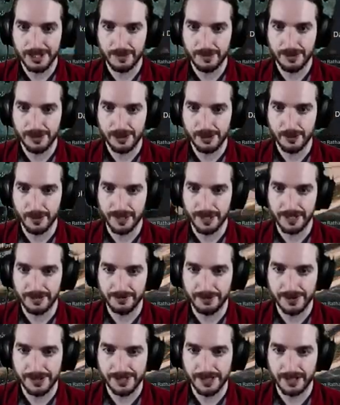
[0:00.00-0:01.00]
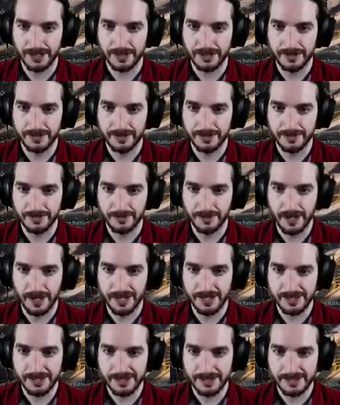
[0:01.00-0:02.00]
were just waiting for
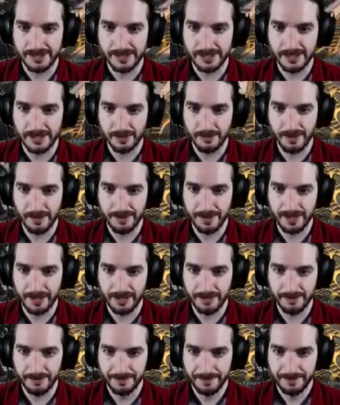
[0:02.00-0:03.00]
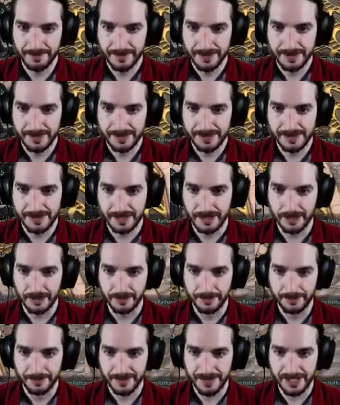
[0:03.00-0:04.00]
sunrise to come up again,
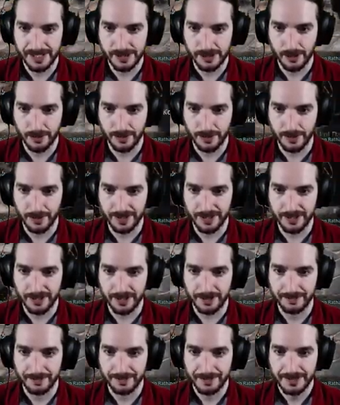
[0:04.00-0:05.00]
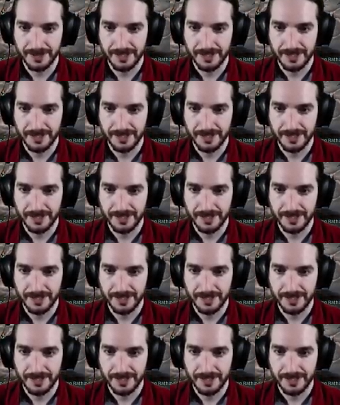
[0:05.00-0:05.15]
so that's all we were waiting on.